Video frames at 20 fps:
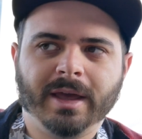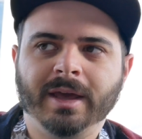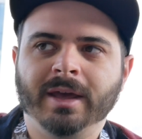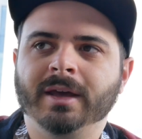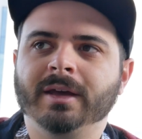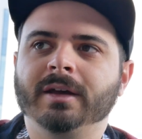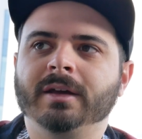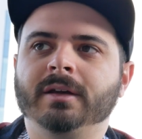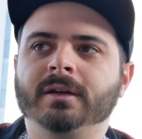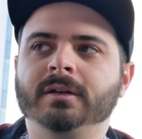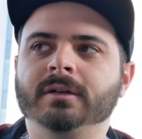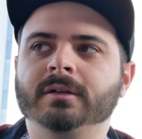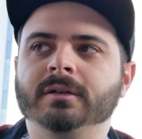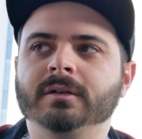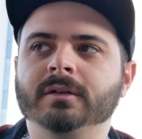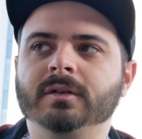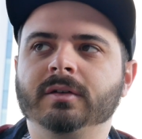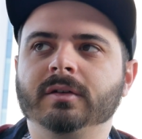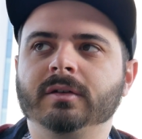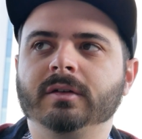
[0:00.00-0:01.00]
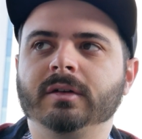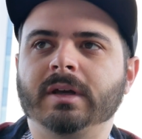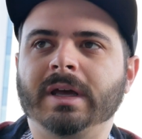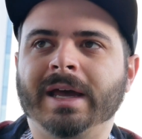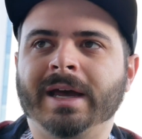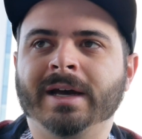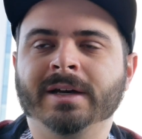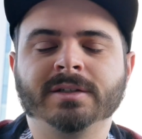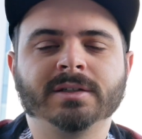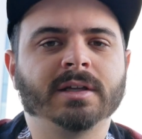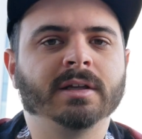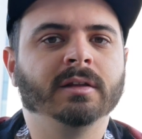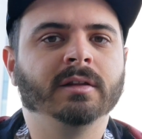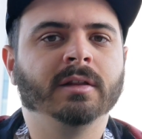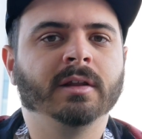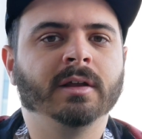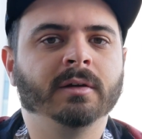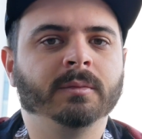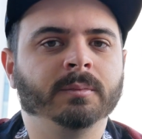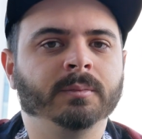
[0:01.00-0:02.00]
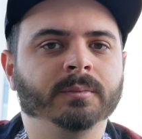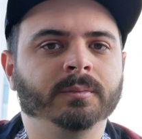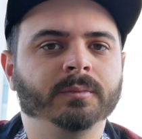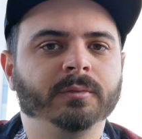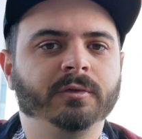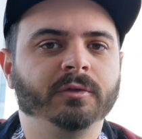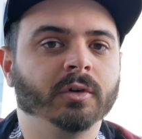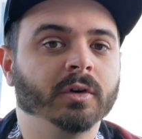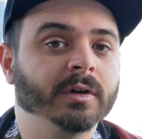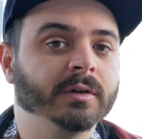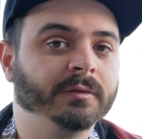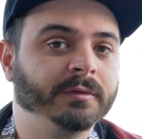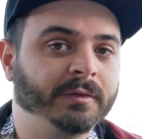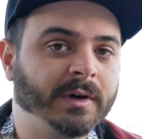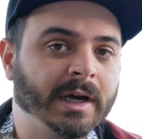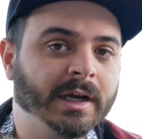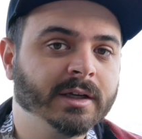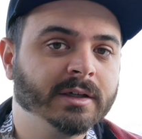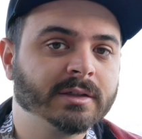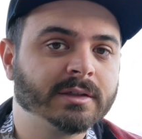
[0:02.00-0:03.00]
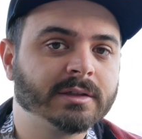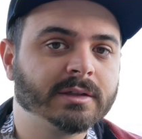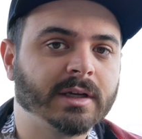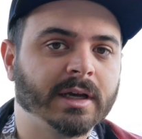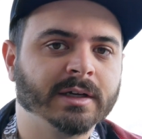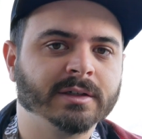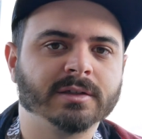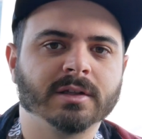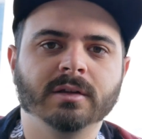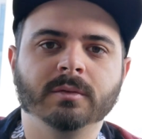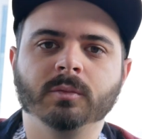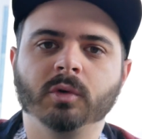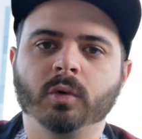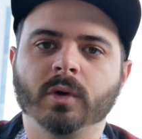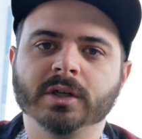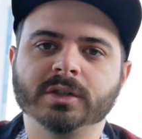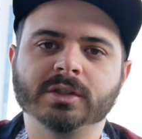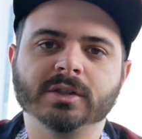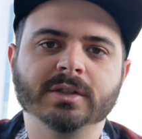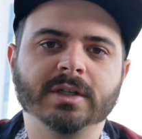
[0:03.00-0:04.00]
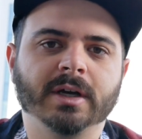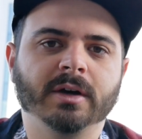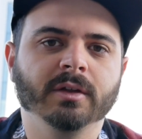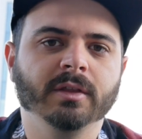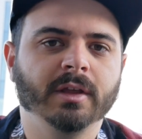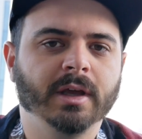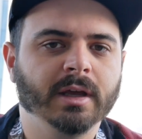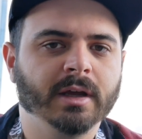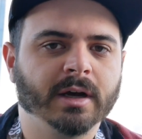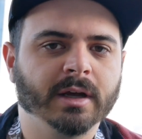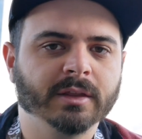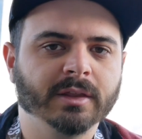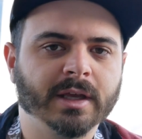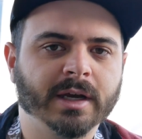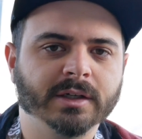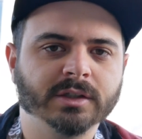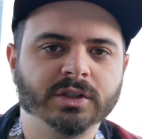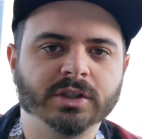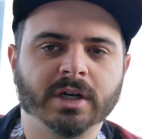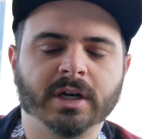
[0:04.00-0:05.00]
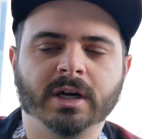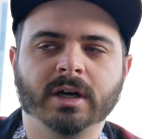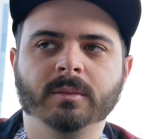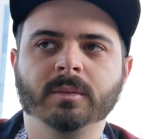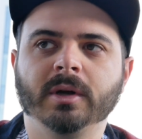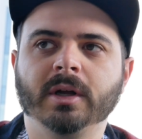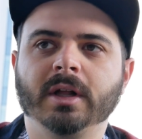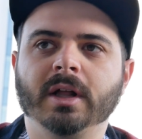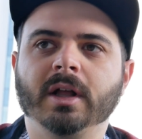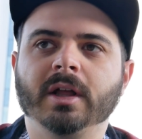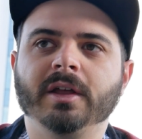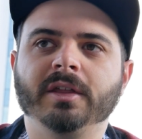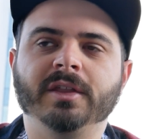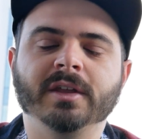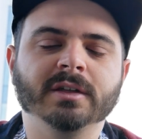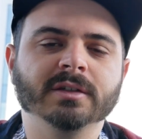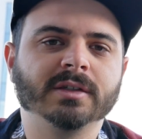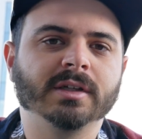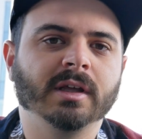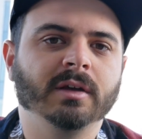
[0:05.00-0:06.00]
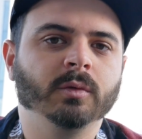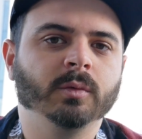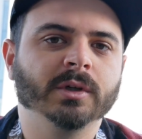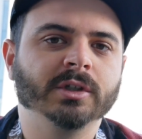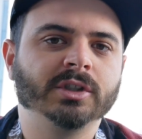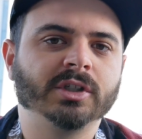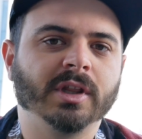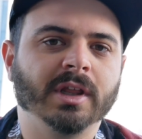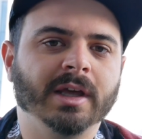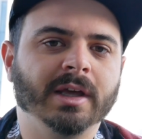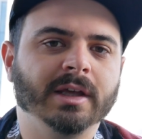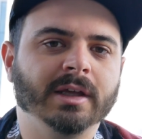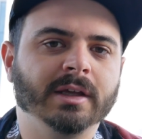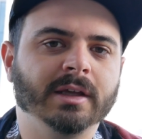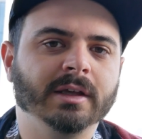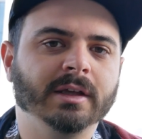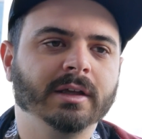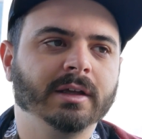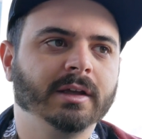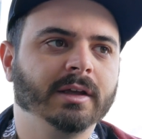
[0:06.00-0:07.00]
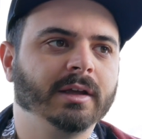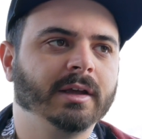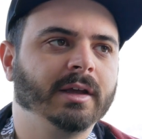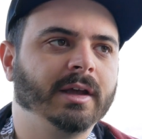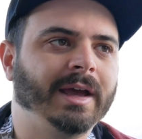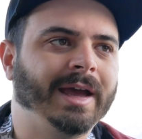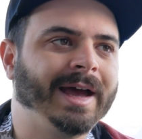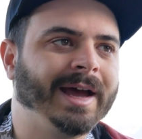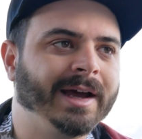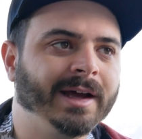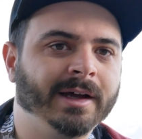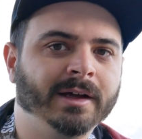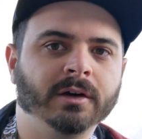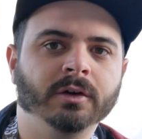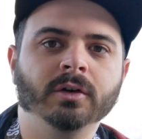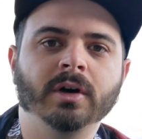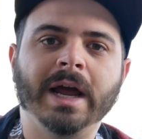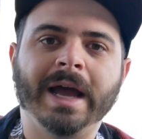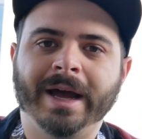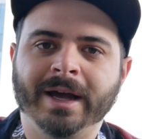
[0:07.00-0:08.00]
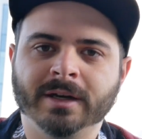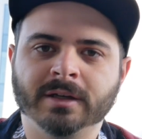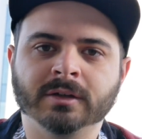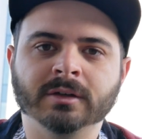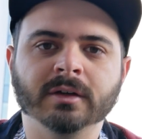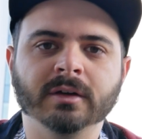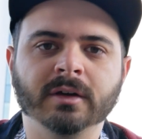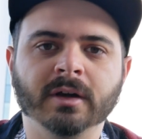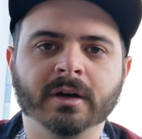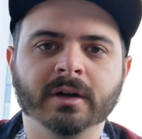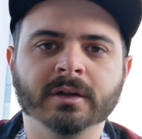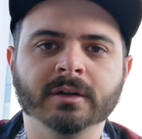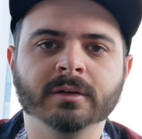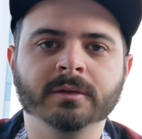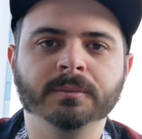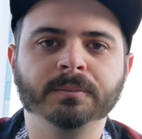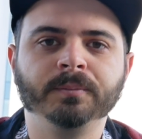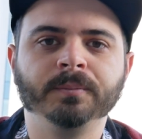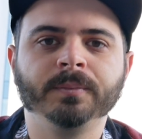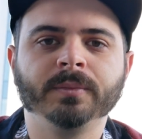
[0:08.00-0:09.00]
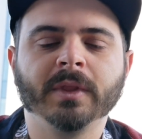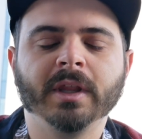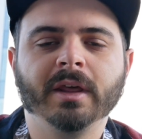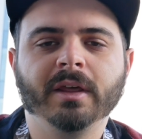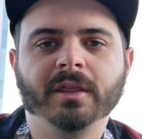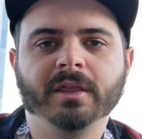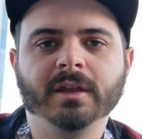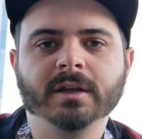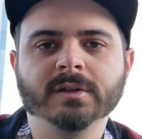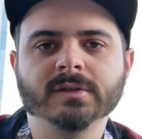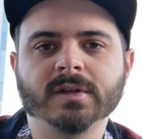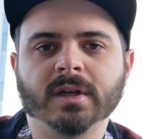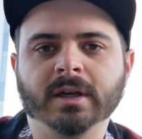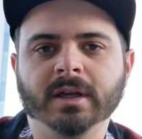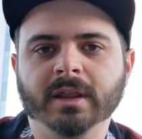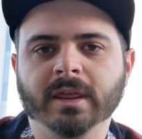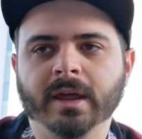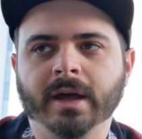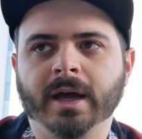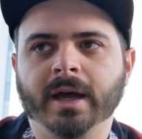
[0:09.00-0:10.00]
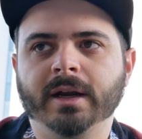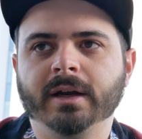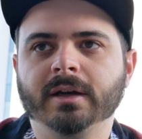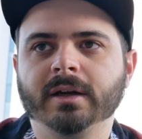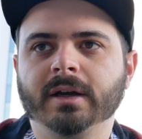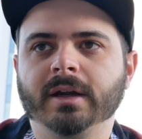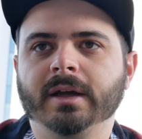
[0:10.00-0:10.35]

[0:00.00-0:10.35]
and asking them for advice, asking them questions how they got that job, things they wish they had or hadn't done, things like that.